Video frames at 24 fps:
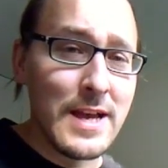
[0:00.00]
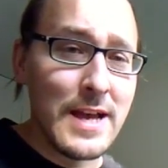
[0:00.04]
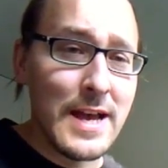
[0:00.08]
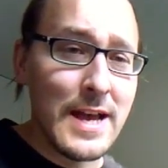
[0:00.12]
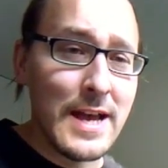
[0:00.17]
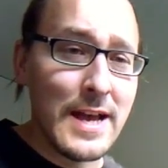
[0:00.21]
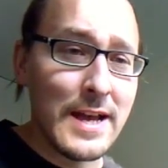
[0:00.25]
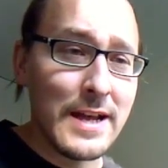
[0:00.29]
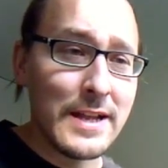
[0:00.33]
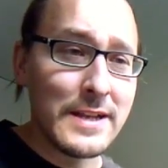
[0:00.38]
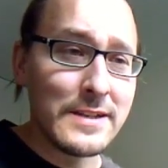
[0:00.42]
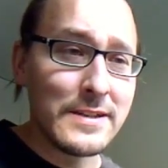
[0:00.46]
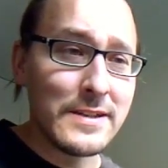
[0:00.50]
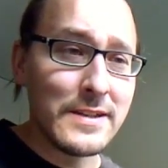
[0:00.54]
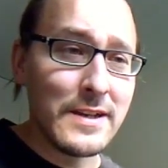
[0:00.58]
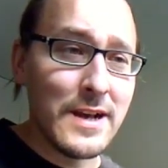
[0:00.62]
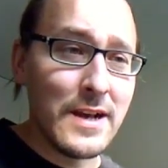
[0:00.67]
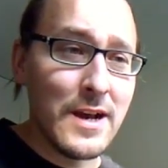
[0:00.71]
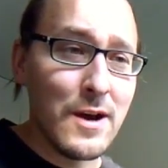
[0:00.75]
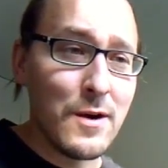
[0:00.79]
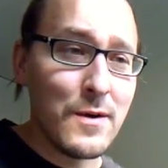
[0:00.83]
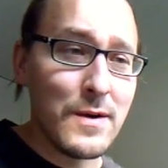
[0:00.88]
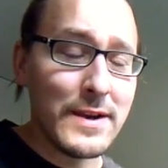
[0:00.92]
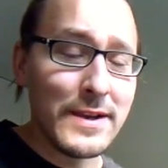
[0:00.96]
and
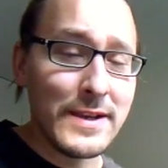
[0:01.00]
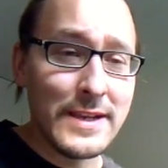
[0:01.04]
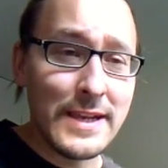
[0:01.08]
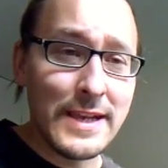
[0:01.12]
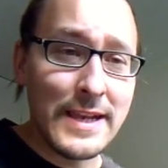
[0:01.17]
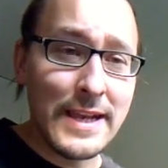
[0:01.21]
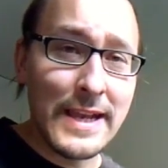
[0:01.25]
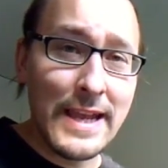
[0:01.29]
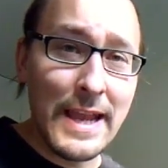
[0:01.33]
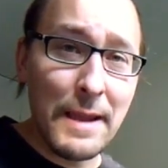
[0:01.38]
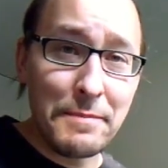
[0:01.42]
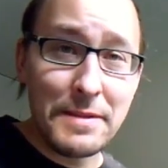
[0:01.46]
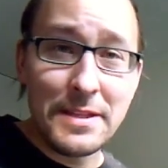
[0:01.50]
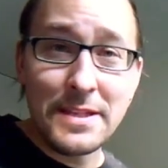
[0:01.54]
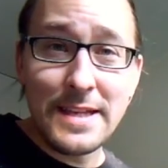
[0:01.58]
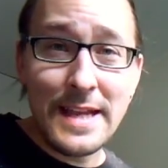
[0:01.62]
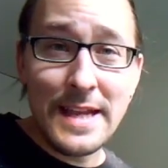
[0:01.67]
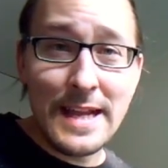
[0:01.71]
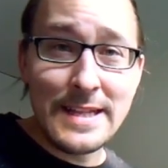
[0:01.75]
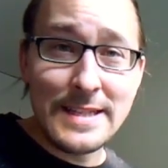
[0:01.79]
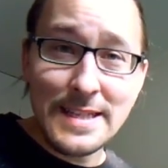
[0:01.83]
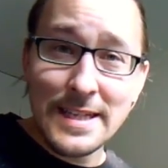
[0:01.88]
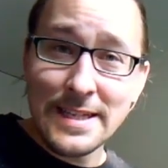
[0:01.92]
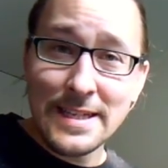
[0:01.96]
how I kept
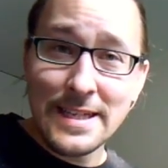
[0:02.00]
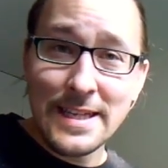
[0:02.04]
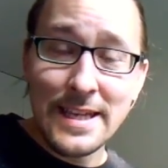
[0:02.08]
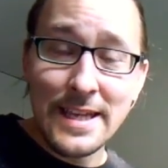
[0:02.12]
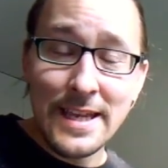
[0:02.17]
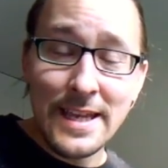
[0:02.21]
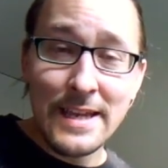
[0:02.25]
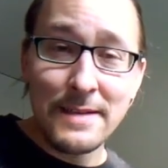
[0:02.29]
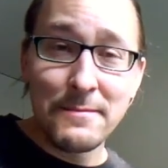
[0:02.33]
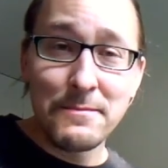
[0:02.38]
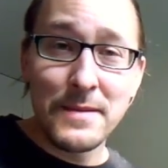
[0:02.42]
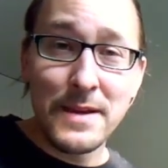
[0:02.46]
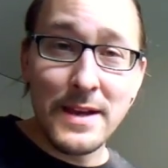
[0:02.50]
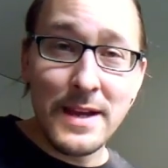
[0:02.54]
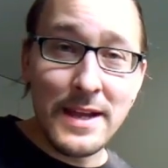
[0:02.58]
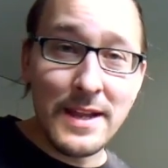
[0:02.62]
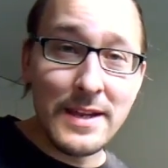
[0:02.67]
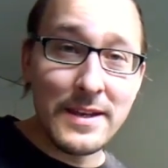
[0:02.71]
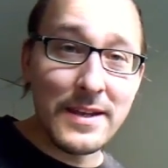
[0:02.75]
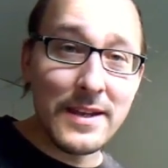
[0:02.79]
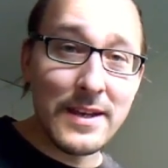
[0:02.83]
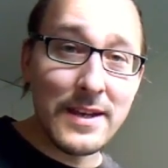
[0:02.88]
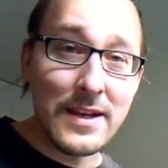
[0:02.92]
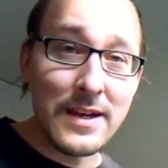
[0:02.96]
attacking him and
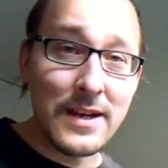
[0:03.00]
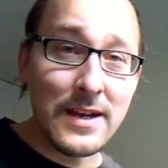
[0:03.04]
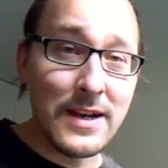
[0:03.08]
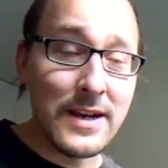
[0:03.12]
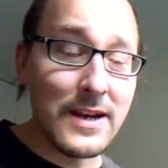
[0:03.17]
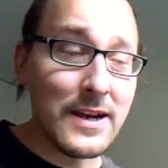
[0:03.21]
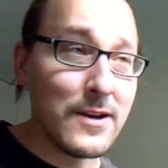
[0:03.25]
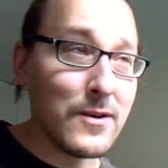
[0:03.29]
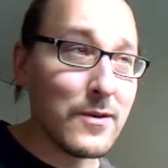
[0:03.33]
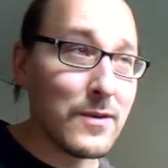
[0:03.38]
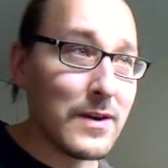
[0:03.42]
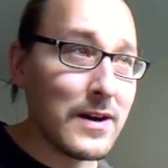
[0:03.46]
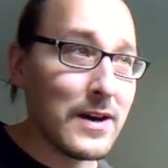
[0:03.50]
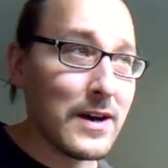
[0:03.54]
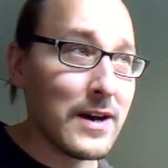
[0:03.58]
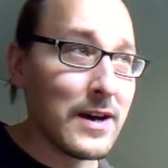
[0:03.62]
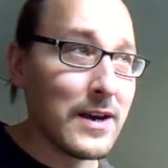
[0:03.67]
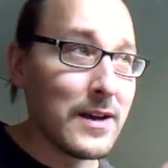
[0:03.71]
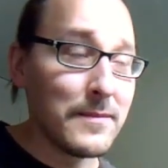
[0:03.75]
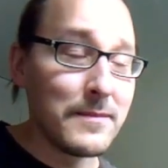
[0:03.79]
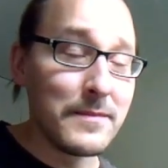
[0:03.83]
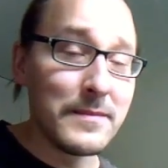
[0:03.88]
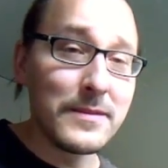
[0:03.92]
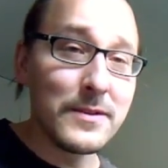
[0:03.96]
how
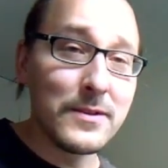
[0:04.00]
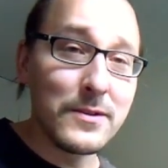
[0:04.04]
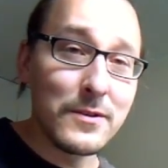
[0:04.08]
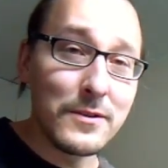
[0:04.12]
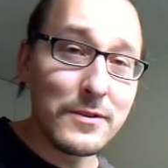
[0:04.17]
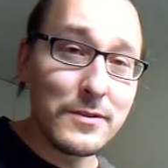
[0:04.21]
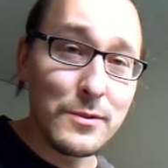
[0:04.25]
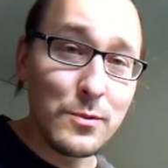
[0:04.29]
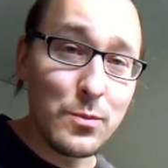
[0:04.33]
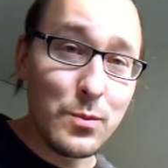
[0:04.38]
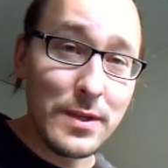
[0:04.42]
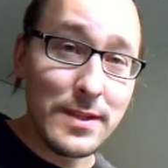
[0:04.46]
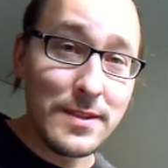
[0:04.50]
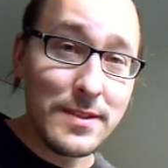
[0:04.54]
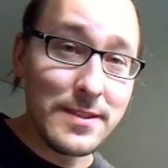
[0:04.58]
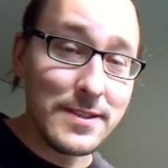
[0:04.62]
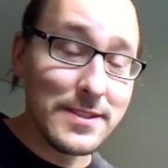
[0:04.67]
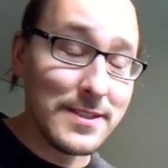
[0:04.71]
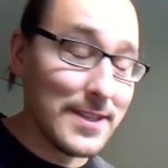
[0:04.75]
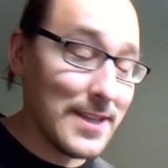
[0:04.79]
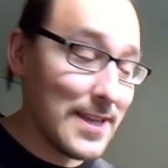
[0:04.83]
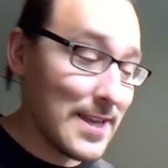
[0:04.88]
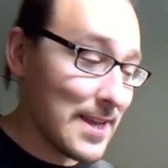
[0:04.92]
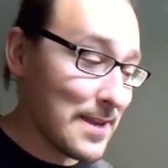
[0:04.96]
I'm going to win this
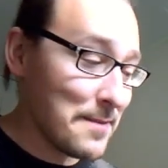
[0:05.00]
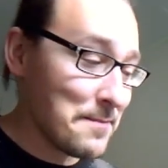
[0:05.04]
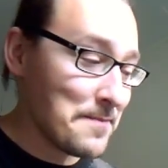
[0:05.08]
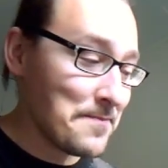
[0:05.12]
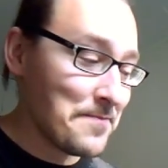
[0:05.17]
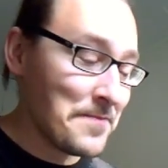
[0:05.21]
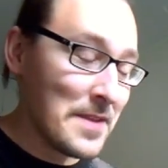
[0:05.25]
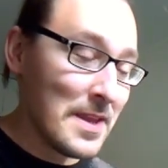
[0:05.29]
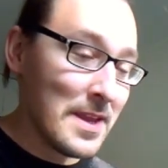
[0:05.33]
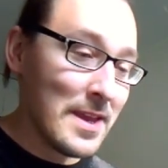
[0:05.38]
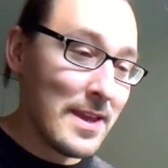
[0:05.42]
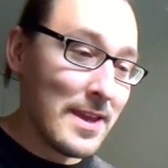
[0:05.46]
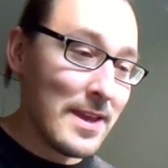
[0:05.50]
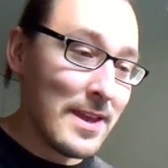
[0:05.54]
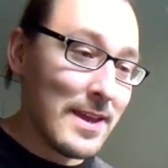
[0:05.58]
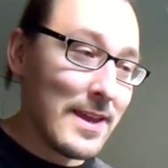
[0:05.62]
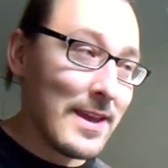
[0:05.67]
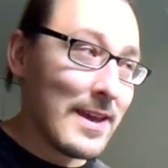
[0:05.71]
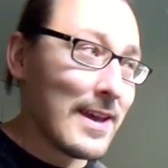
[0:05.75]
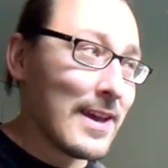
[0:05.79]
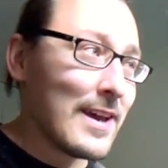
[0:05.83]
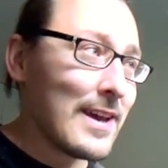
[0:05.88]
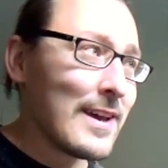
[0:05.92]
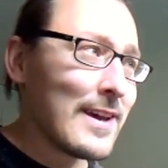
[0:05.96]
game.
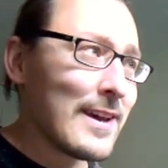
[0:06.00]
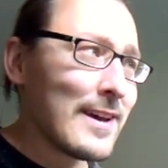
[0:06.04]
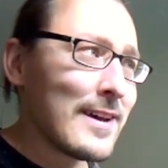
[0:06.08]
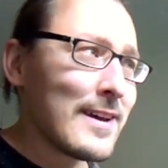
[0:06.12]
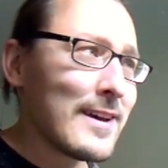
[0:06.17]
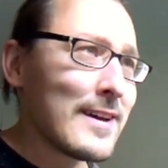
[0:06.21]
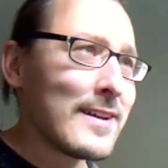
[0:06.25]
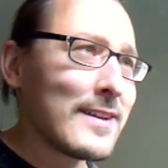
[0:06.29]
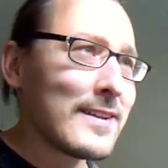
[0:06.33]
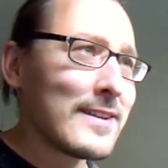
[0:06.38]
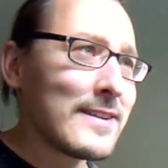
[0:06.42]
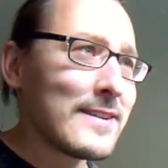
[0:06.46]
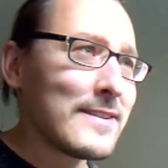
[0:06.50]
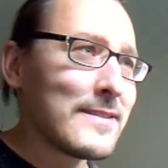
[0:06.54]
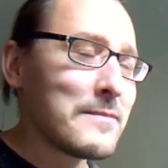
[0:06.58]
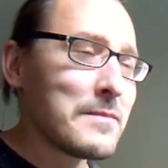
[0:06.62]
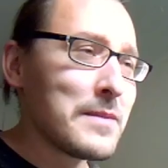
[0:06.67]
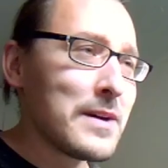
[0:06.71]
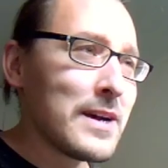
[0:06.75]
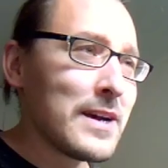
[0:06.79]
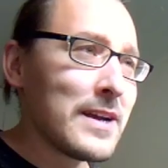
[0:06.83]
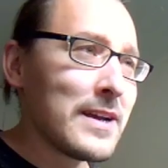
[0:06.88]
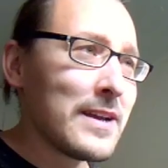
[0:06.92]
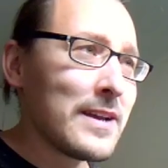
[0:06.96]
And
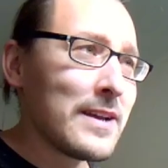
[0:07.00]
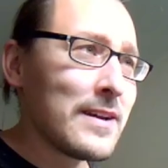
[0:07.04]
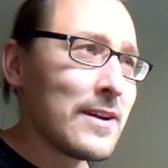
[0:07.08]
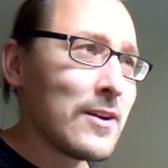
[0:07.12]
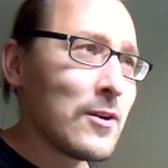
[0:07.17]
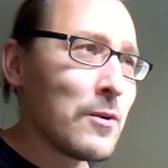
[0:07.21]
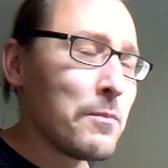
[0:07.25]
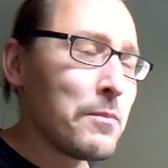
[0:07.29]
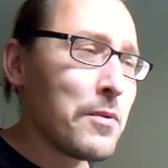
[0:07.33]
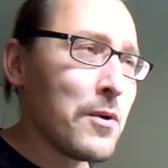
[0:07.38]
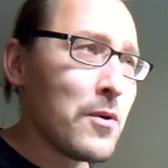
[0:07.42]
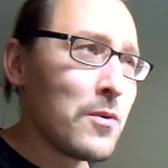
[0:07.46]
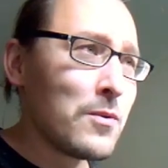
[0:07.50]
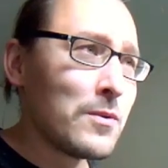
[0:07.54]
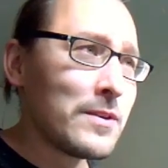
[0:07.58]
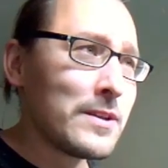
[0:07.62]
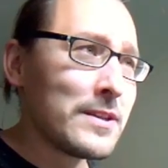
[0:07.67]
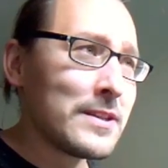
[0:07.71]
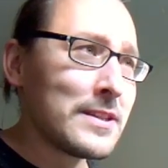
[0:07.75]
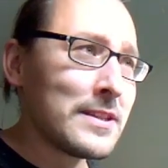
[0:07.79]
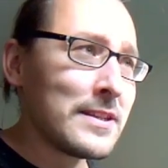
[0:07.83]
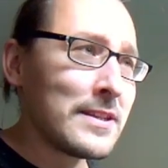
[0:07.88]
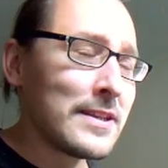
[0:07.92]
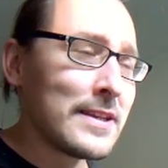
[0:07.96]
my
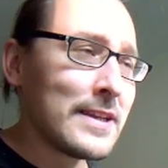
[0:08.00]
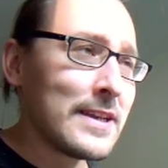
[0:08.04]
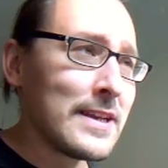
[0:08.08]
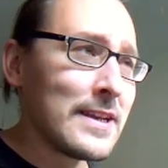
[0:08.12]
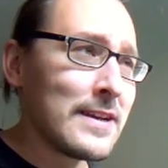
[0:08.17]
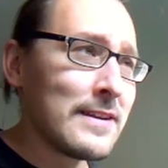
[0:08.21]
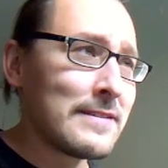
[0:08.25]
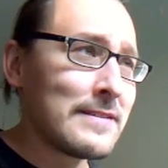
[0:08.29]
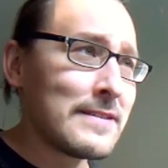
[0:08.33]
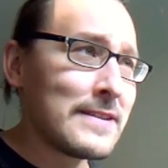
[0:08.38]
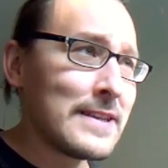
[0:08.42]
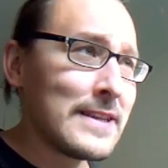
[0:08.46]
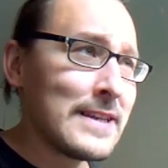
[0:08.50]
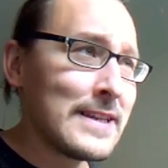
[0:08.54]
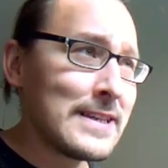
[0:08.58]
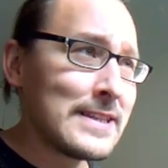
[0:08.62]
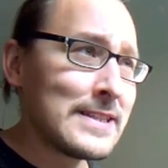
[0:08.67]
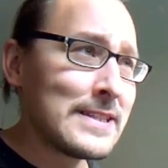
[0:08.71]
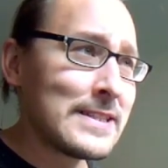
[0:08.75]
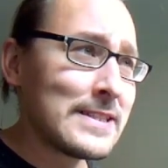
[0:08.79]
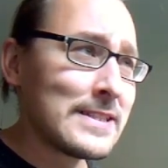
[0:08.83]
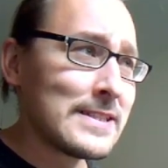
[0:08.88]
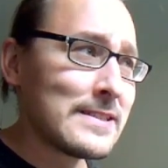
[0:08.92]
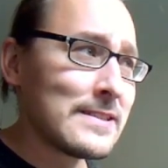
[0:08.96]
opponent here
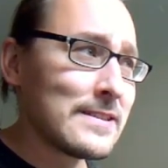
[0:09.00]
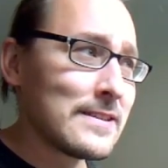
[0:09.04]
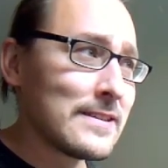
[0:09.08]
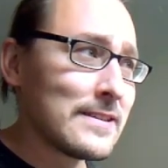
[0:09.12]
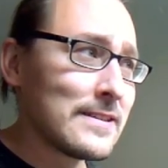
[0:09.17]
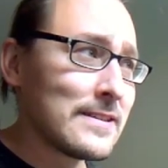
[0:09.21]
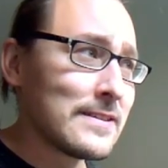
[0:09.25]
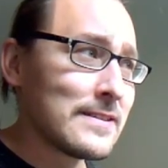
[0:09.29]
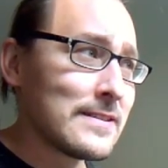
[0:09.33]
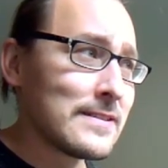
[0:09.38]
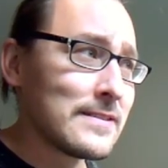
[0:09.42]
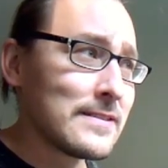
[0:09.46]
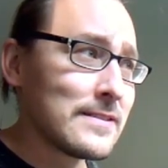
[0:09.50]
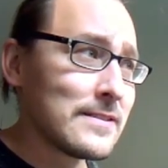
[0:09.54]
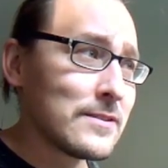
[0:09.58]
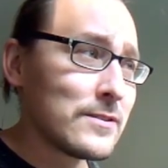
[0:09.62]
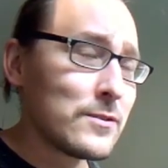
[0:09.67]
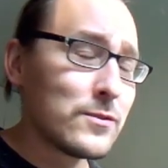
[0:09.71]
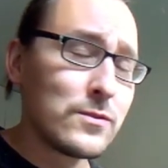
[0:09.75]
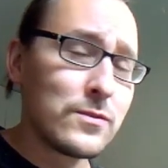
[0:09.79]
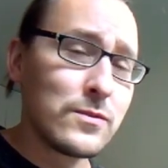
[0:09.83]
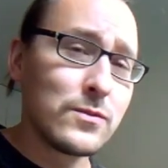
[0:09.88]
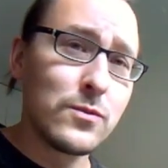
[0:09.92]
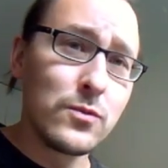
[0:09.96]
is a
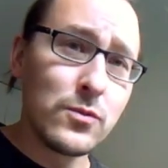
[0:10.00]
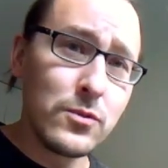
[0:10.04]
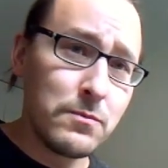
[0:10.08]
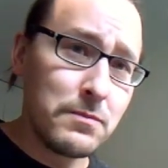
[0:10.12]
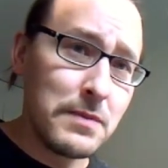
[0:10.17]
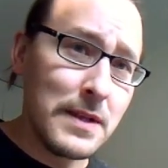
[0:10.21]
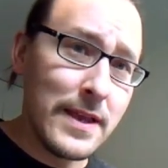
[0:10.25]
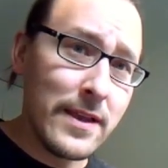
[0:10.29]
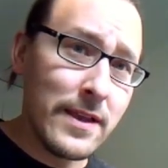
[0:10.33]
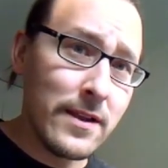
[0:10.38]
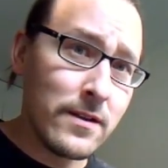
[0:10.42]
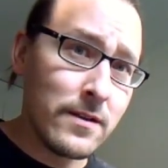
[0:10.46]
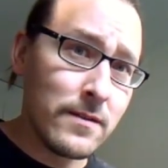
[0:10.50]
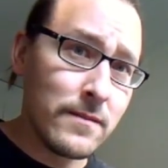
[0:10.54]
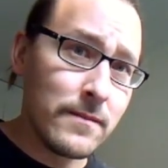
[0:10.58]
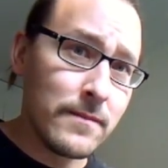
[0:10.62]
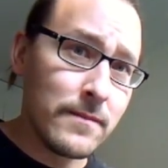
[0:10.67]
good player.